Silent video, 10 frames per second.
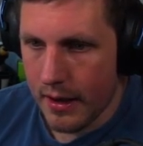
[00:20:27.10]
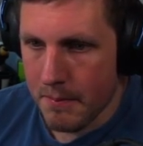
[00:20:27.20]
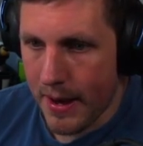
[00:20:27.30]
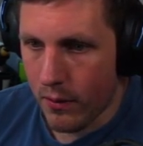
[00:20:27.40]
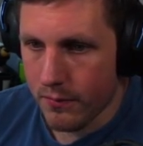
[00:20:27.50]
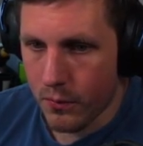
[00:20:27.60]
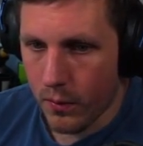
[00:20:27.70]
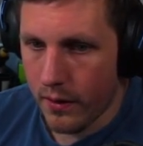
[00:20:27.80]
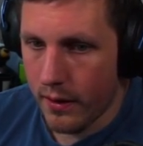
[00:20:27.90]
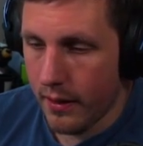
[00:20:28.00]
power
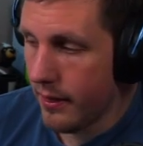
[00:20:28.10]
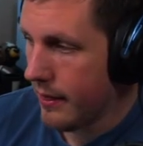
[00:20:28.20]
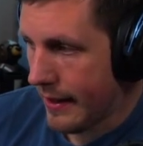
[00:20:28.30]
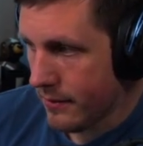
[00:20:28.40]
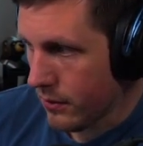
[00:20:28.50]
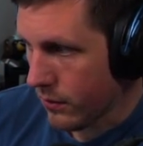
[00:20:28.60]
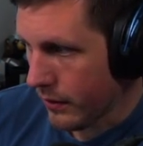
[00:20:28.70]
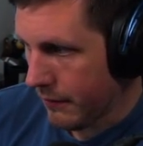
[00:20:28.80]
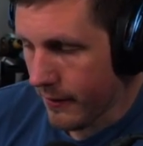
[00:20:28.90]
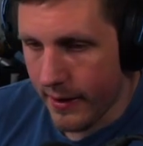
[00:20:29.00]
forward, that's
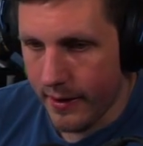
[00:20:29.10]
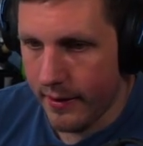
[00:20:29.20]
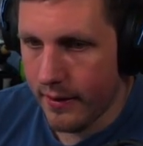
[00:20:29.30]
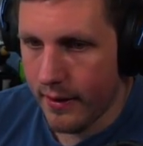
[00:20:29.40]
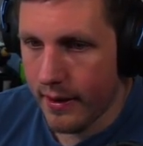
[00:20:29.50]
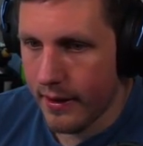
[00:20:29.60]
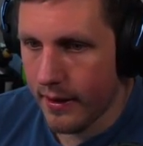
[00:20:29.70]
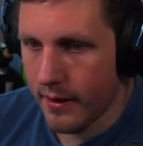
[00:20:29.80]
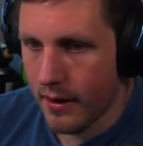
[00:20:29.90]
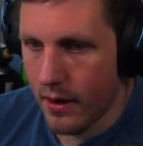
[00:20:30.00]
totally fine.
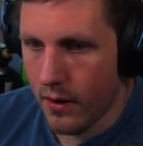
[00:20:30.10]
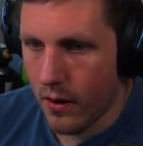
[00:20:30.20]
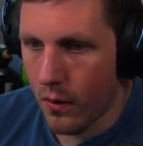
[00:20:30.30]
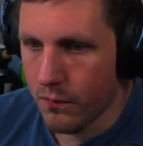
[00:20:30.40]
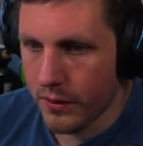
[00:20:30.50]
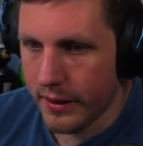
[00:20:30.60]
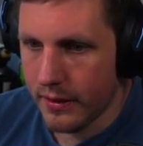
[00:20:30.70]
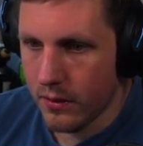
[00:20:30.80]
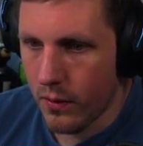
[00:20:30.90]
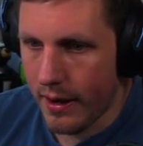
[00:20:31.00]
Hopefully
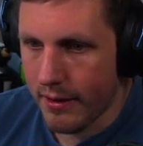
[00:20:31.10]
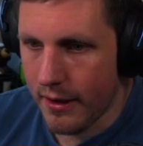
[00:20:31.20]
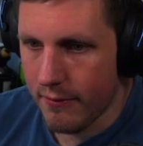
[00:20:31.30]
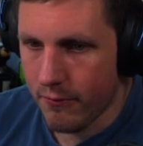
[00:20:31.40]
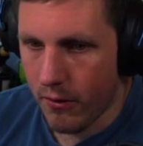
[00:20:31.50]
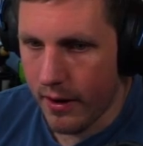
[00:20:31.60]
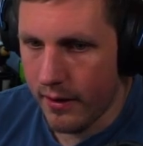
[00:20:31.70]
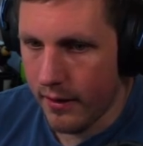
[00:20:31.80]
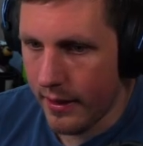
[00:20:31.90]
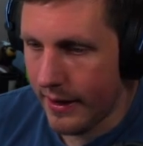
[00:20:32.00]
you have a
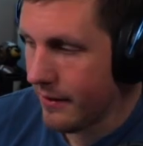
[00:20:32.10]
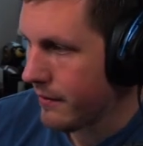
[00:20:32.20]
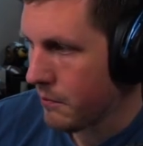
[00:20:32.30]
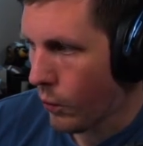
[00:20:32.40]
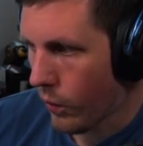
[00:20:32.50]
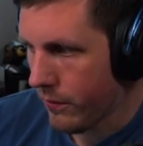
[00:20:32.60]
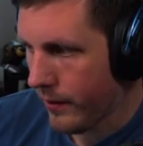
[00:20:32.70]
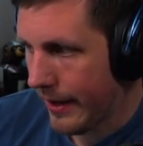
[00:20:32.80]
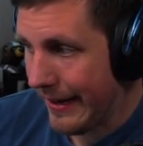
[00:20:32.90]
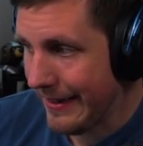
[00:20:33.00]
friend that is more of
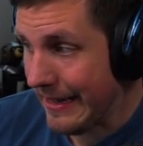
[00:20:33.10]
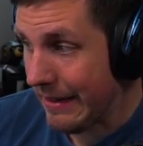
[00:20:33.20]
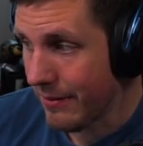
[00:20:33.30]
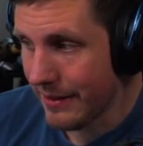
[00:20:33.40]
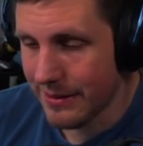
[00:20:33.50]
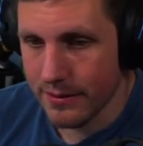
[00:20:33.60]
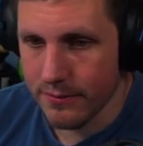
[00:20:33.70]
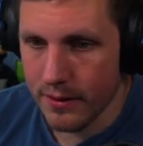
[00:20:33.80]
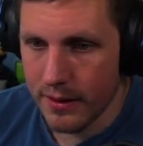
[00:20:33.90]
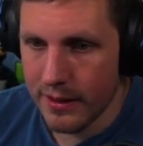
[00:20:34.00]
a defensive,